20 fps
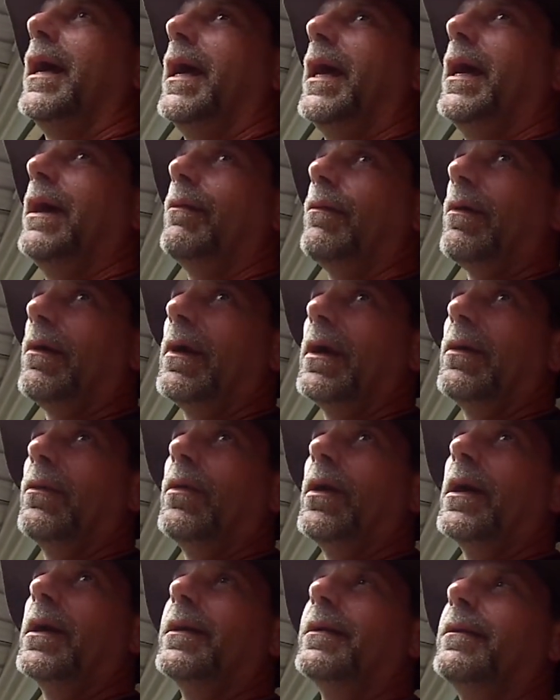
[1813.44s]
it really
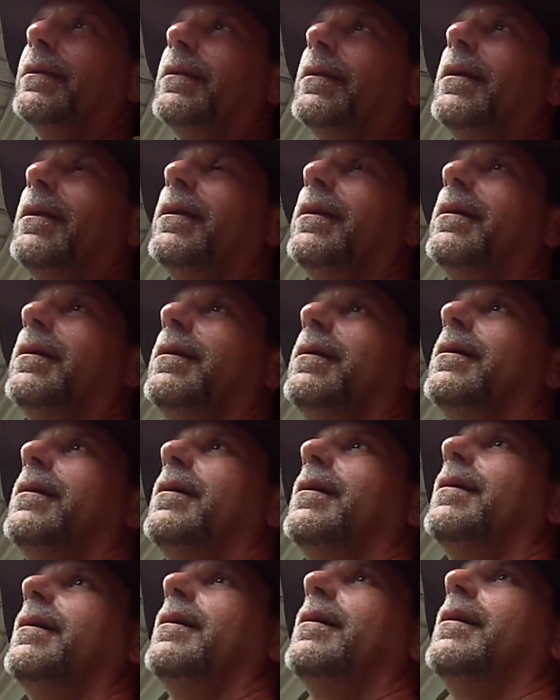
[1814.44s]
wasn't
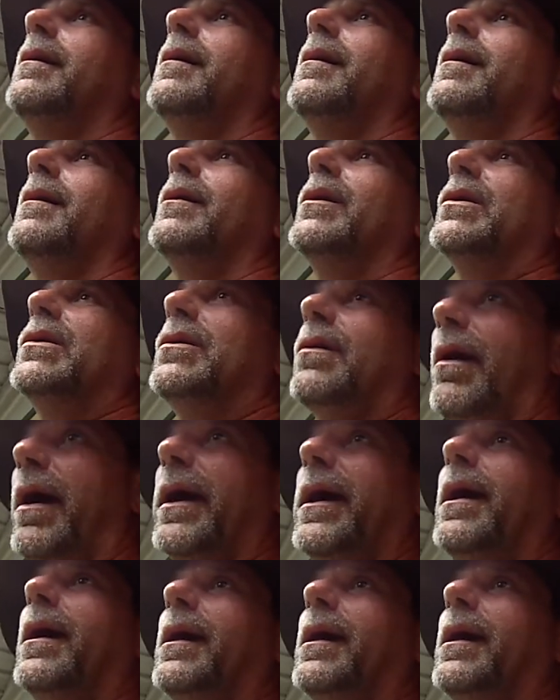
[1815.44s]
great